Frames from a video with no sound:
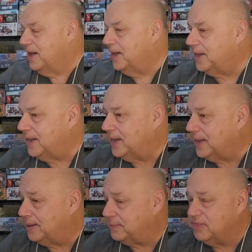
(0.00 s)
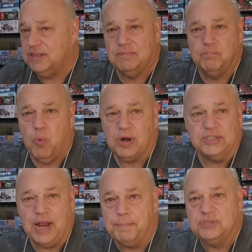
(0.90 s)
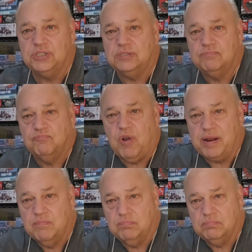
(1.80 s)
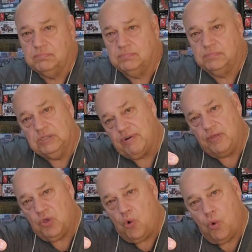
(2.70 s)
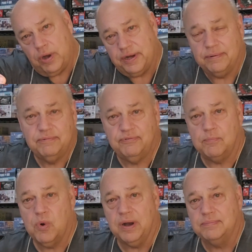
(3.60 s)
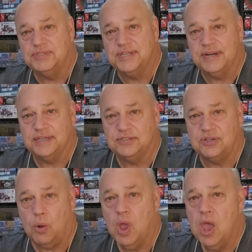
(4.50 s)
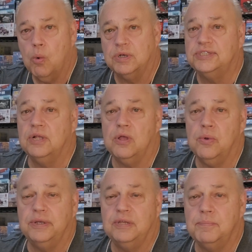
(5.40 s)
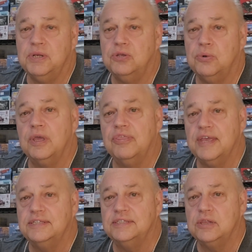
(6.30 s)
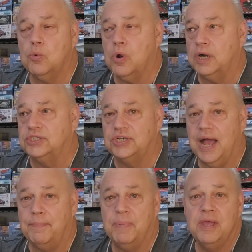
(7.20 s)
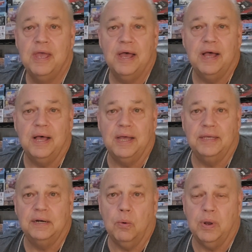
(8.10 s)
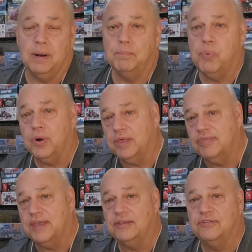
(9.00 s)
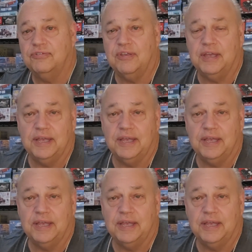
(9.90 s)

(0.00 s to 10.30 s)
The workshop is just right around the corner from where I'm sitting. So we're still going to be doing things in the workshop, you know, when I'm putting things